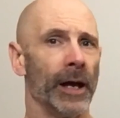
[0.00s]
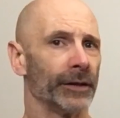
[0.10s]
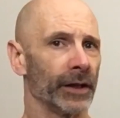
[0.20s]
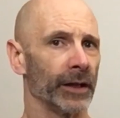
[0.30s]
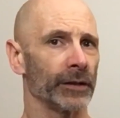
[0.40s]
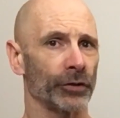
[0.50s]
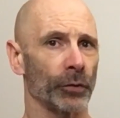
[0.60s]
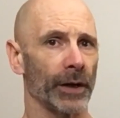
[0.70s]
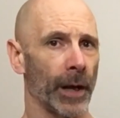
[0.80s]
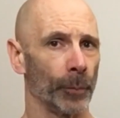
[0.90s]
To
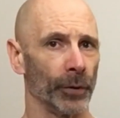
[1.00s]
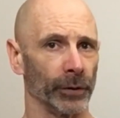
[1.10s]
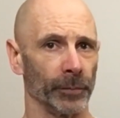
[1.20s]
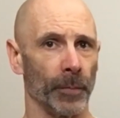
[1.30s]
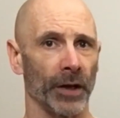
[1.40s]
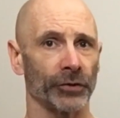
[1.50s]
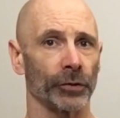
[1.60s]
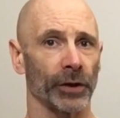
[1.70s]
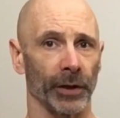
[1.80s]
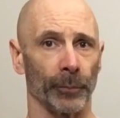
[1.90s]
illustrate how building muscle
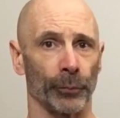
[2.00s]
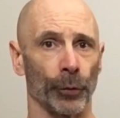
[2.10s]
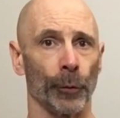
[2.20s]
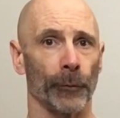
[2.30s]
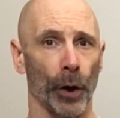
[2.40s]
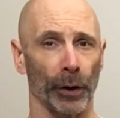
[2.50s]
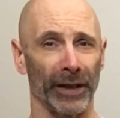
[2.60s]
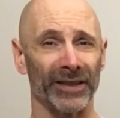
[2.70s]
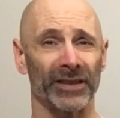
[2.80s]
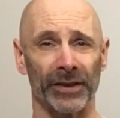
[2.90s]
can improve our
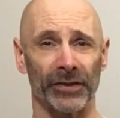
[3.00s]
insulin